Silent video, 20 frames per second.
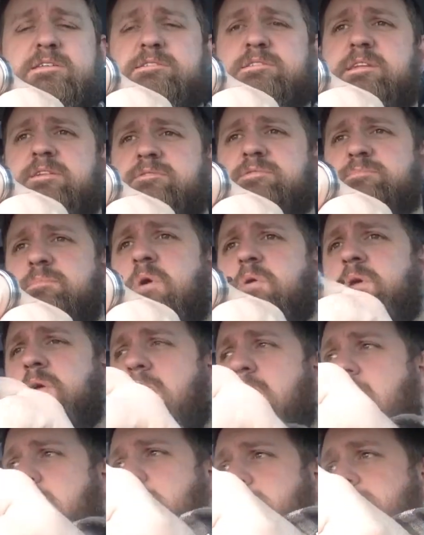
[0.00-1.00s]
instead of
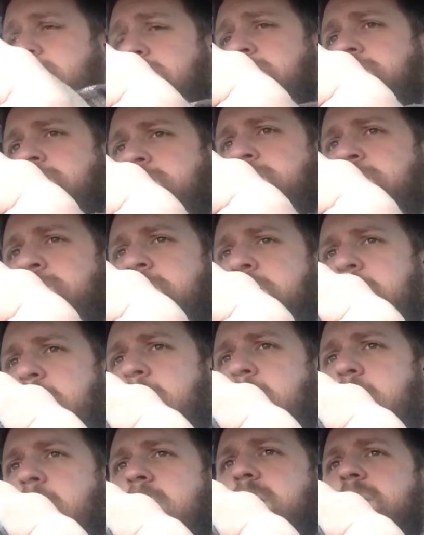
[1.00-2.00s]
smoking.
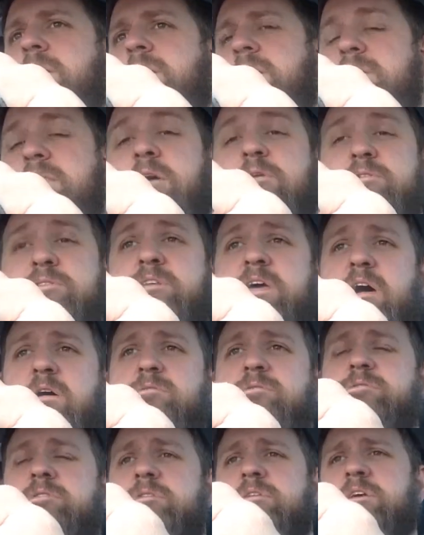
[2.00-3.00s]
And now it's
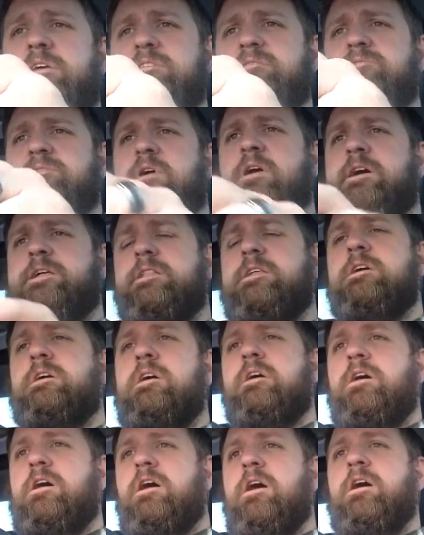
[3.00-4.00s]
out, so that's fine.
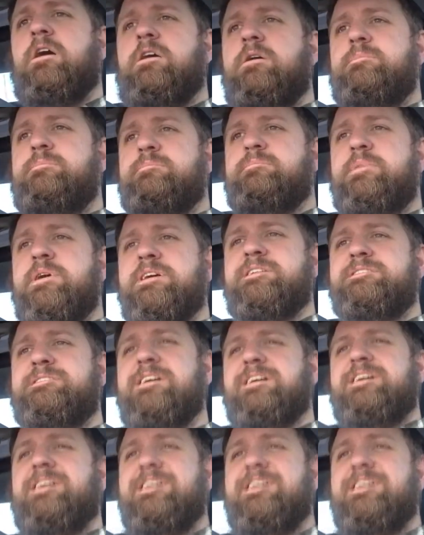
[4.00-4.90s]
But